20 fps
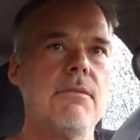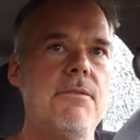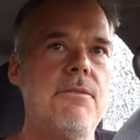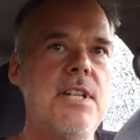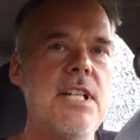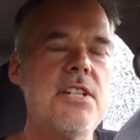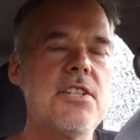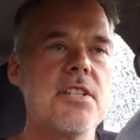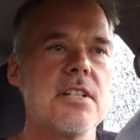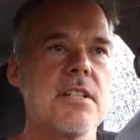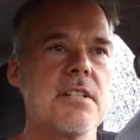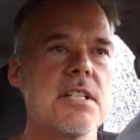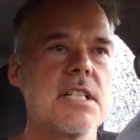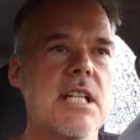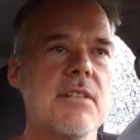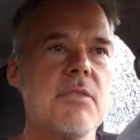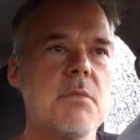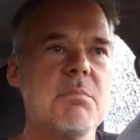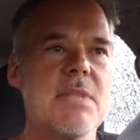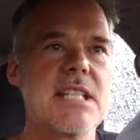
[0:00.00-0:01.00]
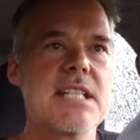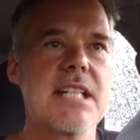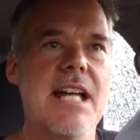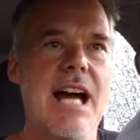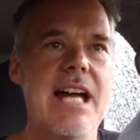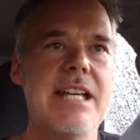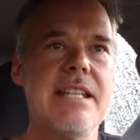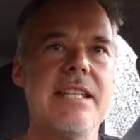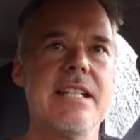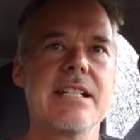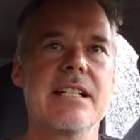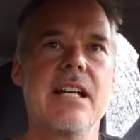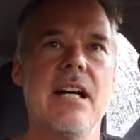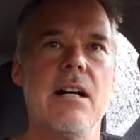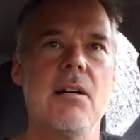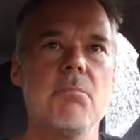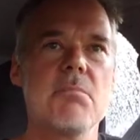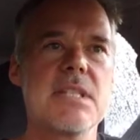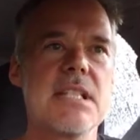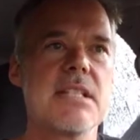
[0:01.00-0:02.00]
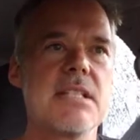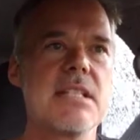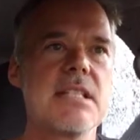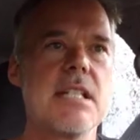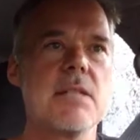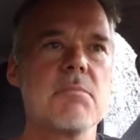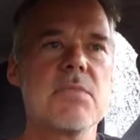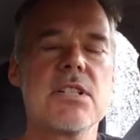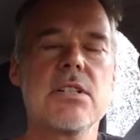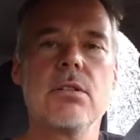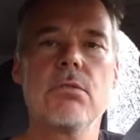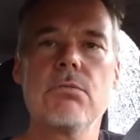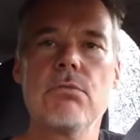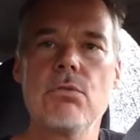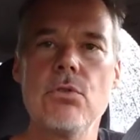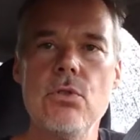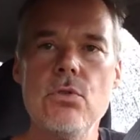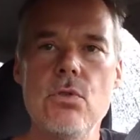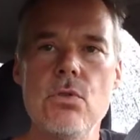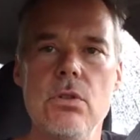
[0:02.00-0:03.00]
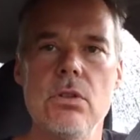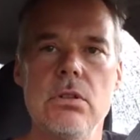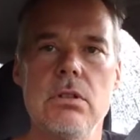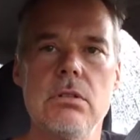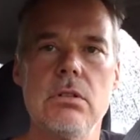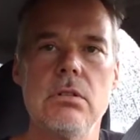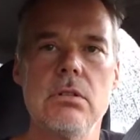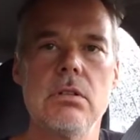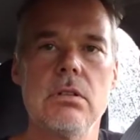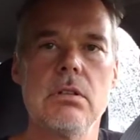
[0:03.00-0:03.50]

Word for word: visions of a Messiah that comes and seems to rule